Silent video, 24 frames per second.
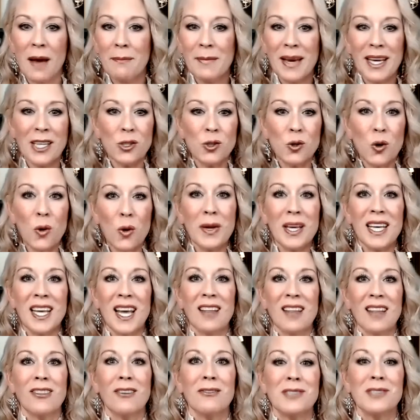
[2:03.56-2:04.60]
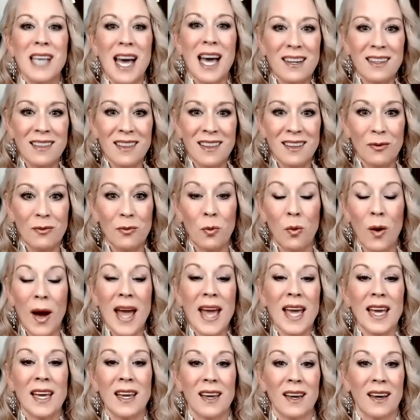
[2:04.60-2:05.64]
Make sure we get those out of the
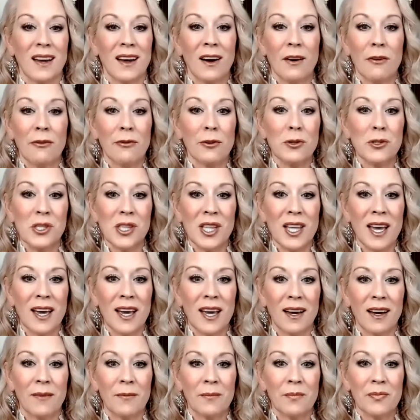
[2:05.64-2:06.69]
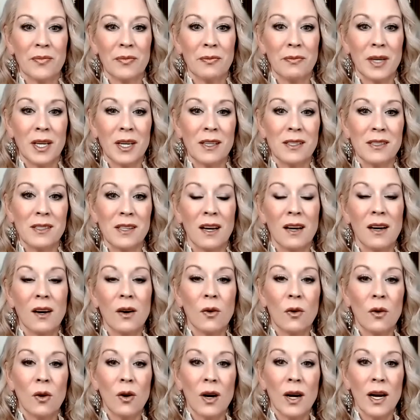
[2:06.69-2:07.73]
way first thing, because
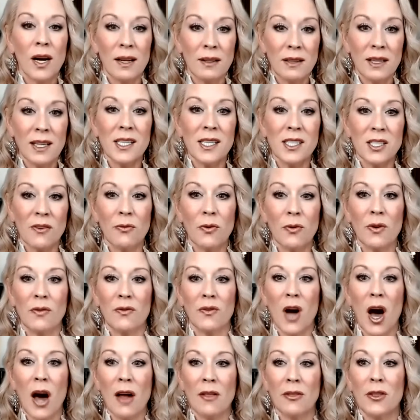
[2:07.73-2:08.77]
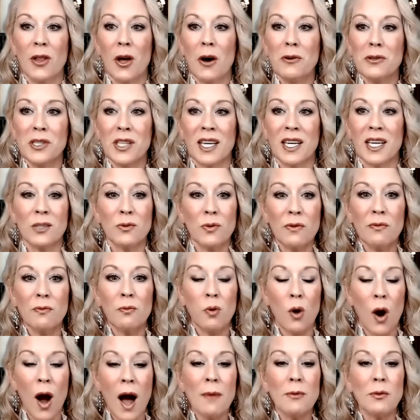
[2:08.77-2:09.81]
at least if we've gotten those things, we've
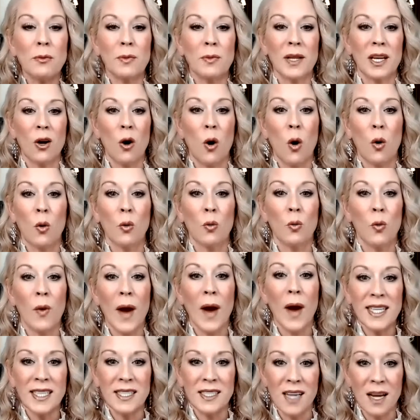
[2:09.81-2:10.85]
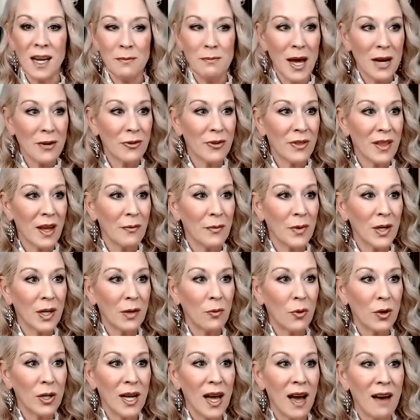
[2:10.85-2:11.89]
probably already done better than we
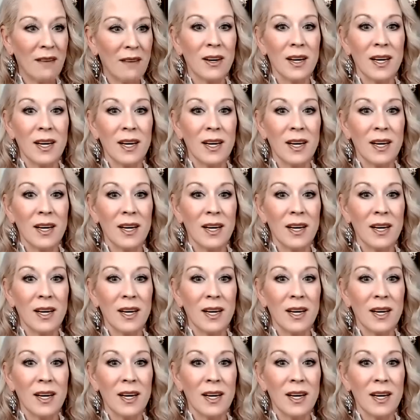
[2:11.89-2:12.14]
would have